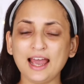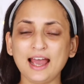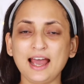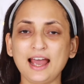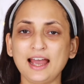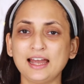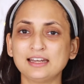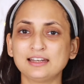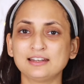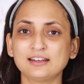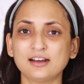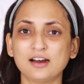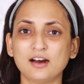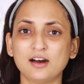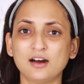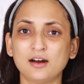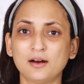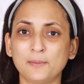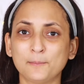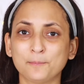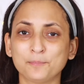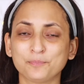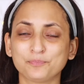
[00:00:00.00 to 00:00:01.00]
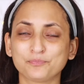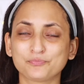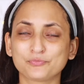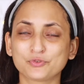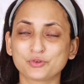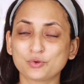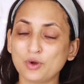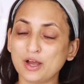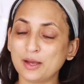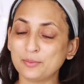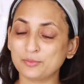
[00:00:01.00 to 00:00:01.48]
And
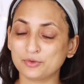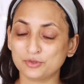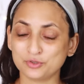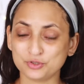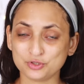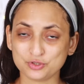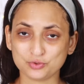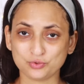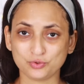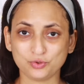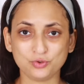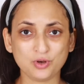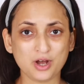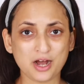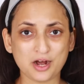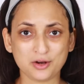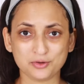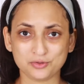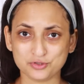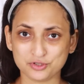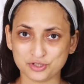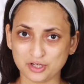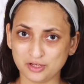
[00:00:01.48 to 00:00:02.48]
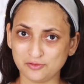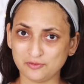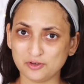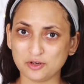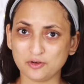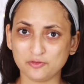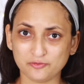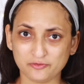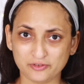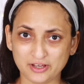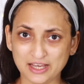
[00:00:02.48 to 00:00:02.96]
so I'm going to show you how to shave
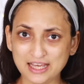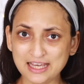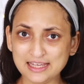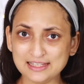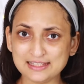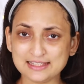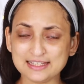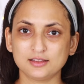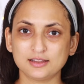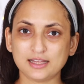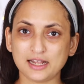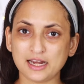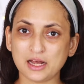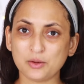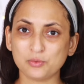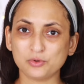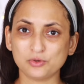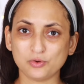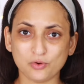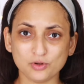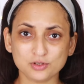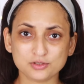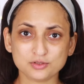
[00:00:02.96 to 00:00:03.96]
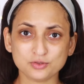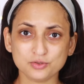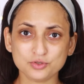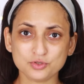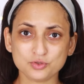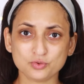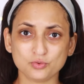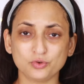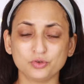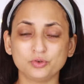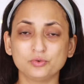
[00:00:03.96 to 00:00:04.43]
your face. Then I will also
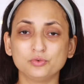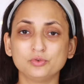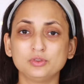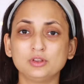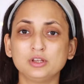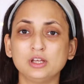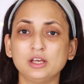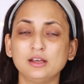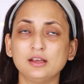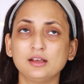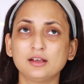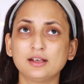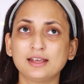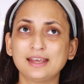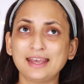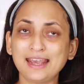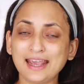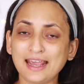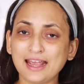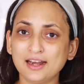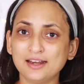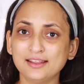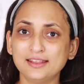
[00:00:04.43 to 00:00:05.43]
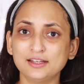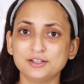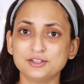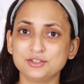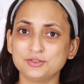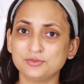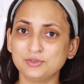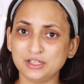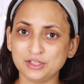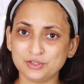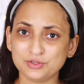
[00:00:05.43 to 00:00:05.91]
show you the care that
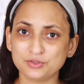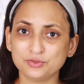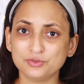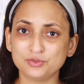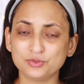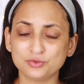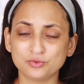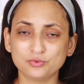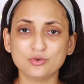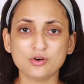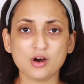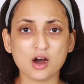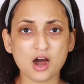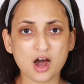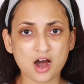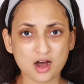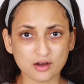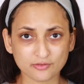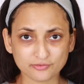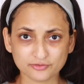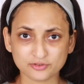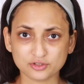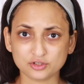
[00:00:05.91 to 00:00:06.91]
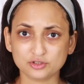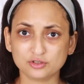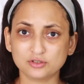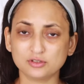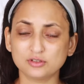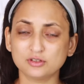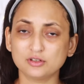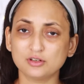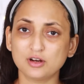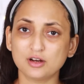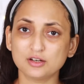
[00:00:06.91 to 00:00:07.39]
you need to do
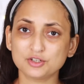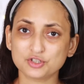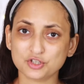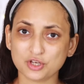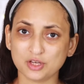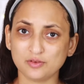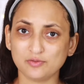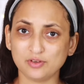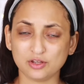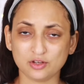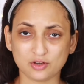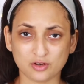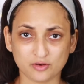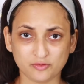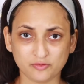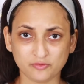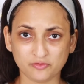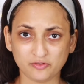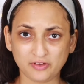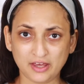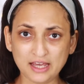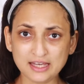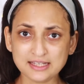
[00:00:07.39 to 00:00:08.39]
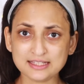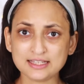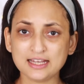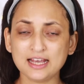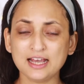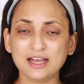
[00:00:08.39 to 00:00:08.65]
after shaving your face,